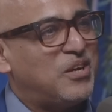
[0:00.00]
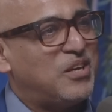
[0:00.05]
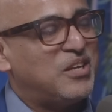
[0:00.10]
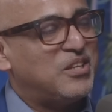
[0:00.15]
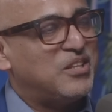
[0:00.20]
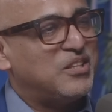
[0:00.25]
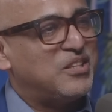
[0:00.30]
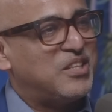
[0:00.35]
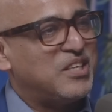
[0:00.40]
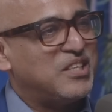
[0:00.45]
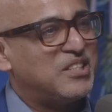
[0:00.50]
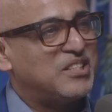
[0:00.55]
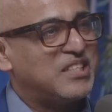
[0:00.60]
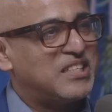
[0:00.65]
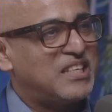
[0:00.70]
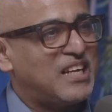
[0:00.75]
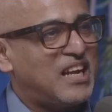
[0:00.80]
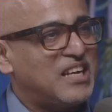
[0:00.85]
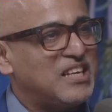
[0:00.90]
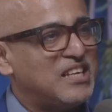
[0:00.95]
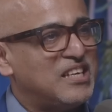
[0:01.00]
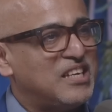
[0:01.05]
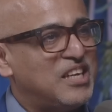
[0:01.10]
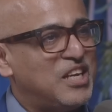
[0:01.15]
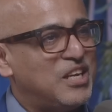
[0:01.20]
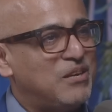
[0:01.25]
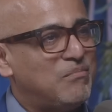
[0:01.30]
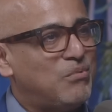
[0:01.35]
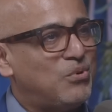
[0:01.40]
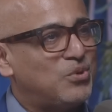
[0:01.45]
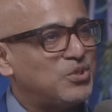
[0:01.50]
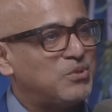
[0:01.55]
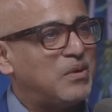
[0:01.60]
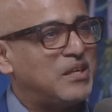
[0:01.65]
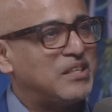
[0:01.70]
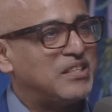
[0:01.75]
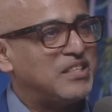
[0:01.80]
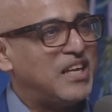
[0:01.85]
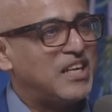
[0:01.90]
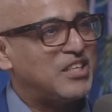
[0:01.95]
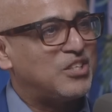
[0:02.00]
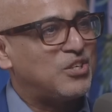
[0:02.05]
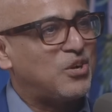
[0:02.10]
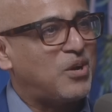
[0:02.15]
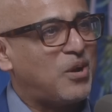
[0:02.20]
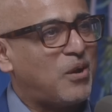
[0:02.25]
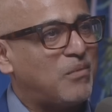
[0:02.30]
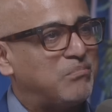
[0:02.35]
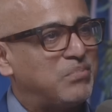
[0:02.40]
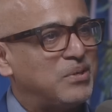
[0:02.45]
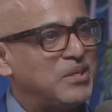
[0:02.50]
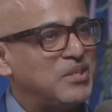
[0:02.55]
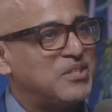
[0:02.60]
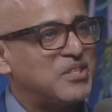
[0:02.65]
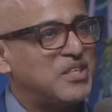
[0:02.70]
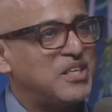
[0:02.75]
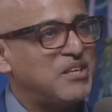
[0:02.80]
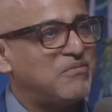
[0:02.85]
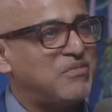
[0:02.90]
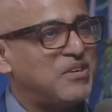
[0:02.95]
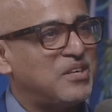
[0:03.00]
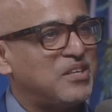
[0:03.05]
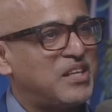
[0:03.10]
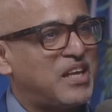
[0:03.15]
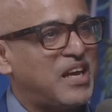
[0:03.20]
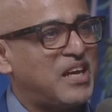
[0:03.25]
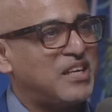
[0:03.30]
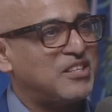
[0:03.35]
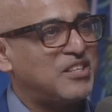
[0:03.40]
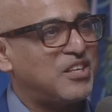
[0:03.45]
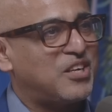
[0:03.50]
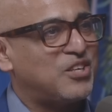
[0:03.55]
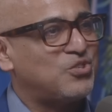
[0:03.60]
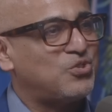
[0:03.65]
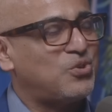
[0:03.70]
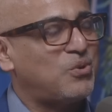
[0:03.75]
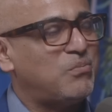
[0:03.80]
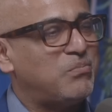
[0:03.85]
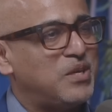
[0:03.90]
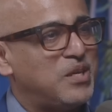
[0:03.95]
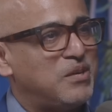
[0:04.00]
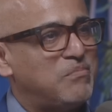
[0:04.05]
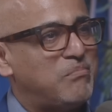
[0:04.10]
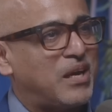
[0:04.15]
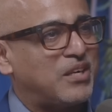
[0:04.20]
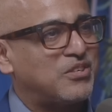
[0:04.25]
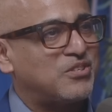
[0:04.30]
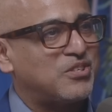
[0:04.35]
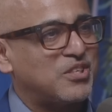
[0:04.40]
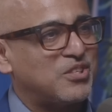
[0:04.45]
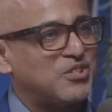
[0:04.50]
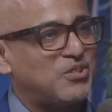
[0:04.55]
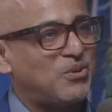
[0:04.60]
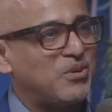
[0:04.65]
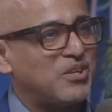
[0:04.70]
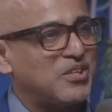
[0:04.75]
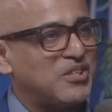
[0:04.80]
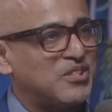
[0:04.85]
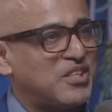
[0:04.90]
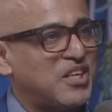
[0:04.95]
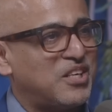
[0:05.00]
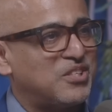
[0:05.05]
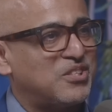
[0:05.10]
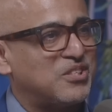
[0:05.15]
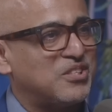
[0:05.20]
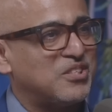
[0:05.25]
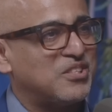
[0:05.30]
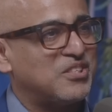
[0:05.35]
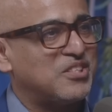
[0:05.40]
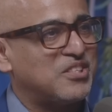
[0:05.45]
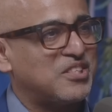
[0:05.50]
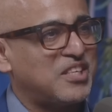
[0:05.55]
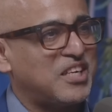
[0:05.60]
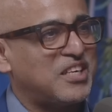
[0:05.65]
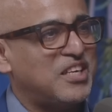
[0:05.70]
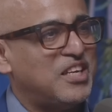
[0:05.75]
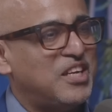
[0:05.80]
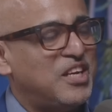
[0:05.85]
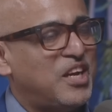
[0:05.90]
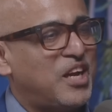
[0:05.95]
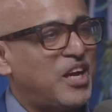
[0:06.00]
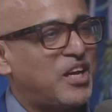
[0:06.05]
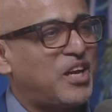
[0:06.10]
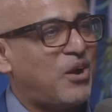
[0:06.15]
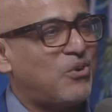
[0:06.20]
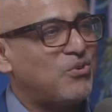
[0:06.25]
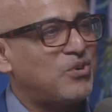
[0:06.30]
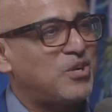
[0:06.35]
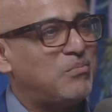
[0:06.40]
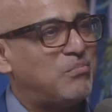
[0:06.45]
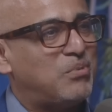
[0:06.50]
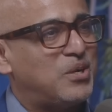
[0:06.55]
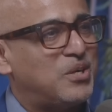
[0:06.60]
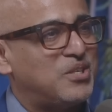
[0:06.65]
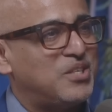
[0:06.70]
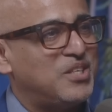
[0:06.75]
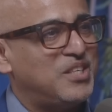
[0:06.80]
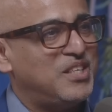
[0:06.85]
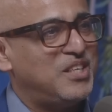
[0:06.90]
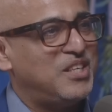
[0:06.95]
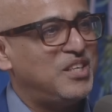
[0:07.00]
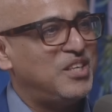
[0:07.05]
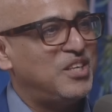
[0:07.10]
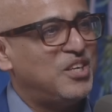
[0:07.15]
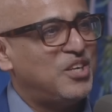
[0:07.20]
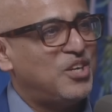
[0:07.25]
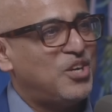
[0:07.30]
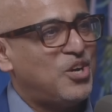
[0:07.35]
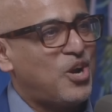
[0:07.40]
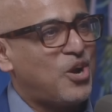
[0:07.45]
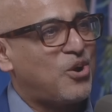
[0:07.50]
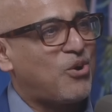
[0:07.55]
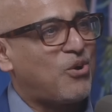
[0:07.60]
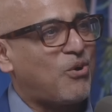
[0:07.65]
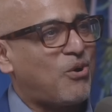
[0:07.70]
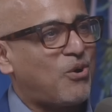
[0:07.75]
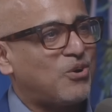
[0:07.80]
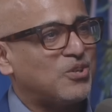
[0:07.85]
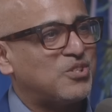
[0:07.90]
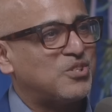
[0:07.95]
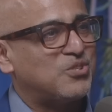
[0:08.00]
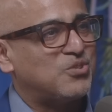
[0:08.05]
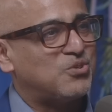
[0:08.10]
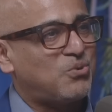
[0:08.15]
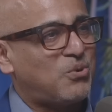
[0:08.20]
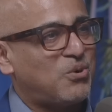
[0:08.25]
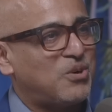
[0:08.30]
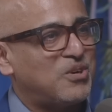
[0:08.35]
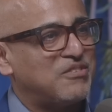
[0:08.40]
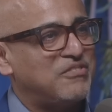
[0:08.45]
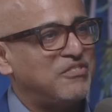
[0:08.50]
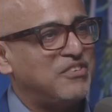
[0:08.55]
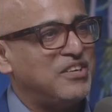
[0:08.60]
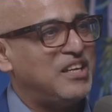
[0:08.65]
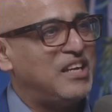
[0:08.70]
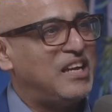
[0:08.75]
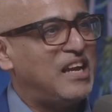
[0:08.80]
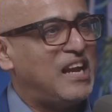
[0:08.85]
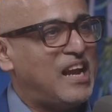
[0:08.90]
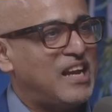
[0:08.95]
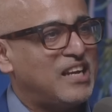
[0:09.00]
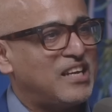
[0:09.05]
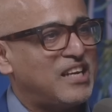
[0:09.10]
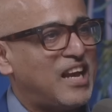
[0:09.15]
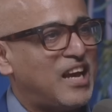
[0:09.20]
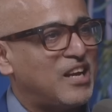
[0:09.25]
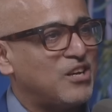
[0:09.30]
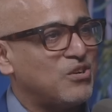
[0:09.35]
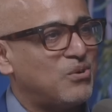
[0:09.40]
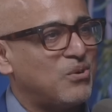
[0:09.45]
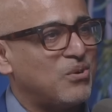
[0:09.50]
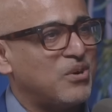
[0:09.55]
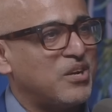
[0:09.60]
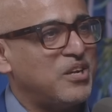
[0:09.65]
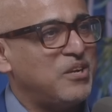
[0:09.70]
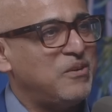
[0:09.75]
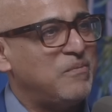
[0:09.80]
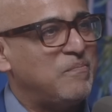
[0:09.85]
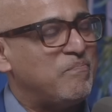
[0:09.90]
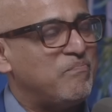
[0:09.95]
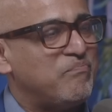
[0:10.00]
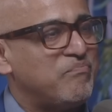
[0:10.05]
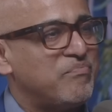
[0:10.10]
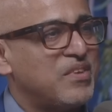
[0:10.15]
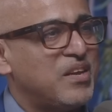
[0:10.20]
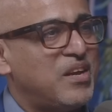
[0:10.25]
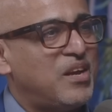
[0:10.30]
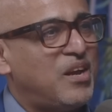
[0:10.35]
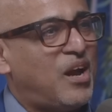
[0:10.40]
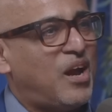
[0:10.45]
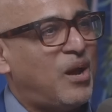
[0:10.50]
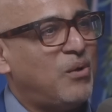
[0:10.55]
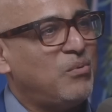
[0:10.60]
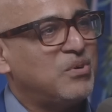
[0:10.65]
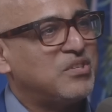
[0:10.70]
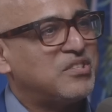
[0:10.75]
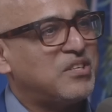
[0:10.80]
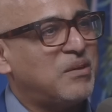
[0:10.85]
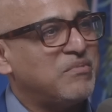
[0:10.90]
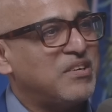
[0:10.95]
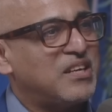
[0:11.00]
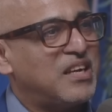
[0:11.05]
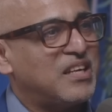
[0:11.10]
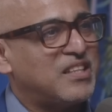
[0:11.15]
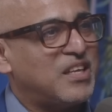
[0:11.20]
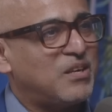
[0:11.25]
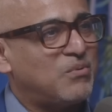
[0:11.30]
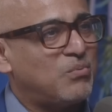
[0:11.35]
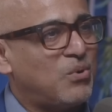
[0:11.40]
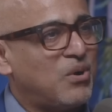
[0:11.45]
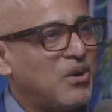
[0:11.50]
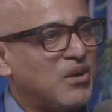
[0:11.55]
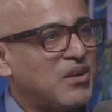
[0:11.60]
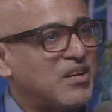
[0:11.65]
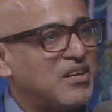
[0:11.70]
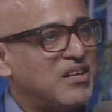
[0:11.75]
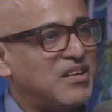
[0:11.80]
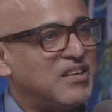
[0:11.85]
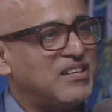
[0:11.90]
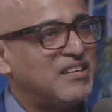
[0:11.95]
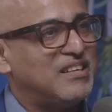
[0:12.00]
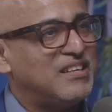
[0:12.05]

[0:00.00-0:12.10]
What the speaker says: things are done in most multinational companies, given that there are so many metrics organizations and accountability across geography and category. How would something like that work?